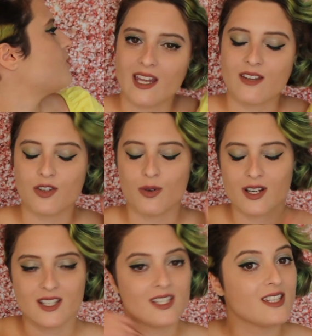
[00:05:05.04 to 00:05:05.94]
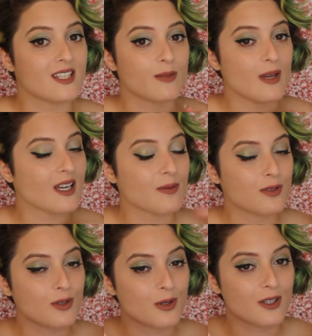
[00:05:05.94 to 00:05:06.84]
And if you want to see this makeup
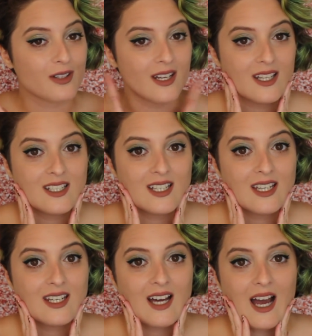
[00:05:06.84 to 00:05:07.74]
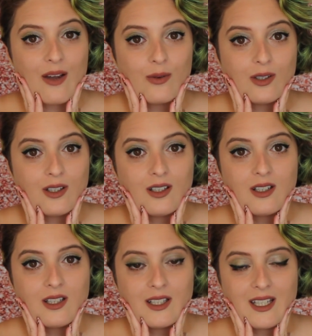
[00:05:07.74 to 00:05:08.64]
tutorial that I did, I will
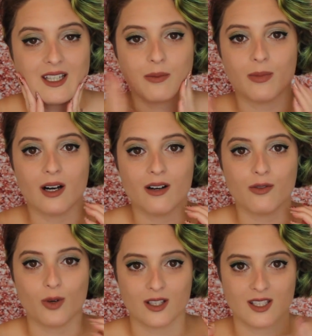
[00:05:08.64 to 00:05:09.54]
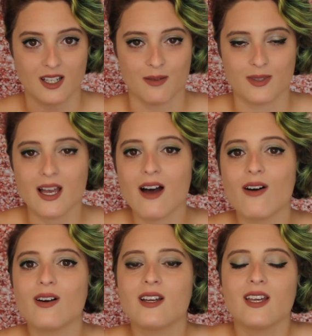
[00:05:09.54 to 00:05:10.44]
link it above once it comes
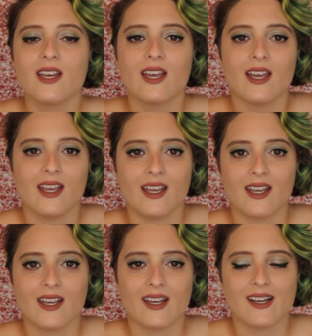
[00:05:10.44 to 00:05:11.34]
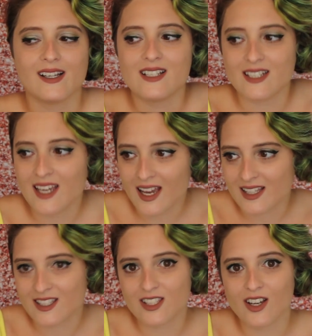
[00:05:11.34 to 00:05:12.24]
out. And yeah,
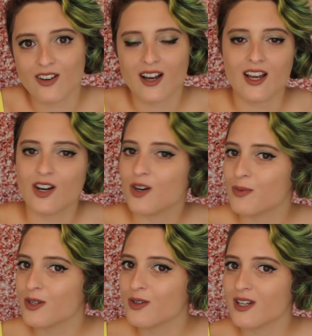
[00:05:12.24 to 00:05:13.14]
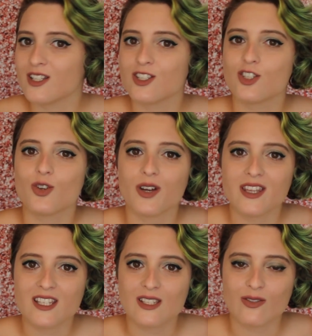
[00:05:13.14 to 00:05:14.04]
so I hope you enjoyed
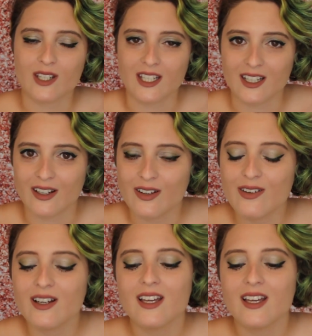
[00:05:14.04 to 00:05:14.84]
this video.